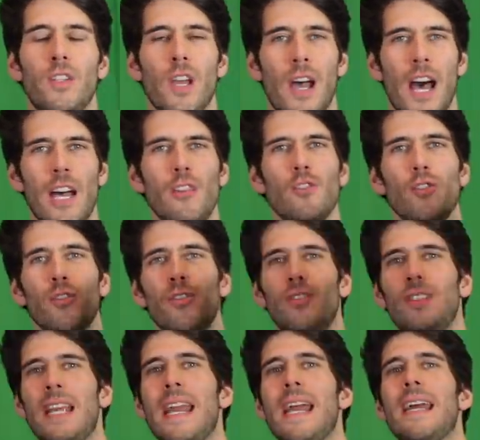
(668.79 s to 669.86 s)
to
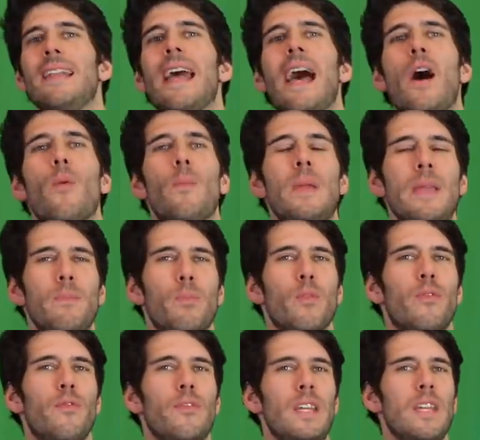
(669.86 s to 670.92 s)
understand how
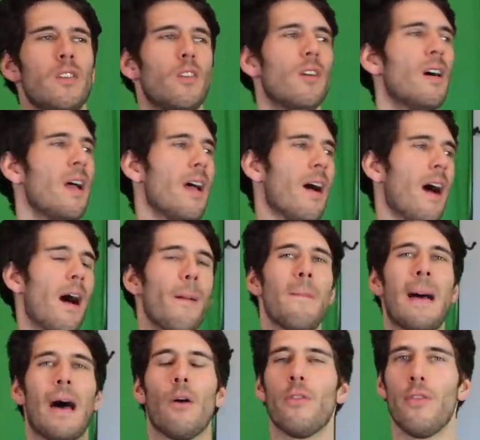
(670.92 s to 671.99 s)
people feel
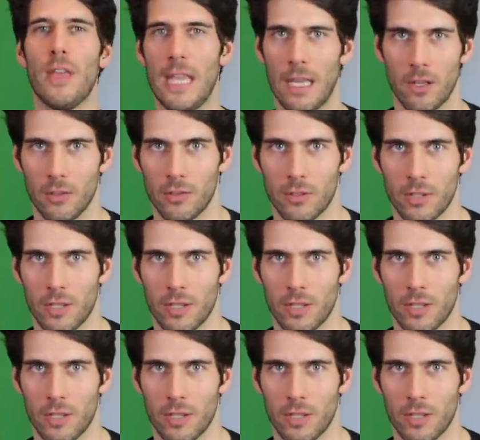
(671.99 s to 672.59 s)
about things. They're